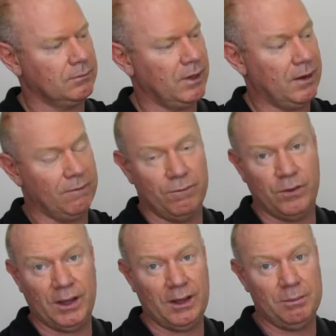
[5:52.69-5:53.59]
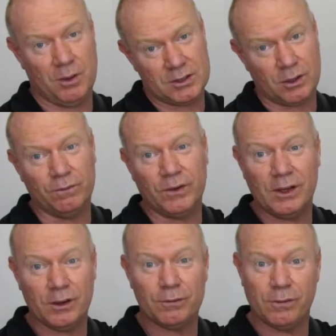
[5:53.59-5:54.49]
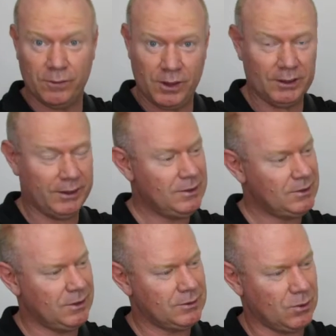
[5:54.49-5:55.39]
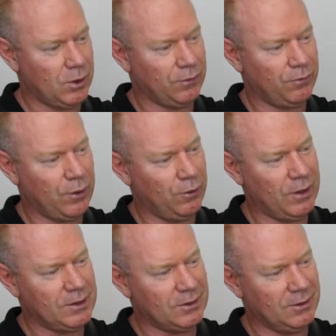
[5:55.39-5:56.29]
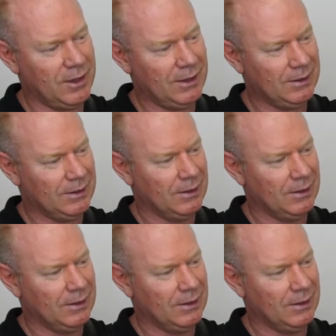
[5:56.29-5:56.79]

and V, mine's got V on it for violin, so there's quite a few things on there.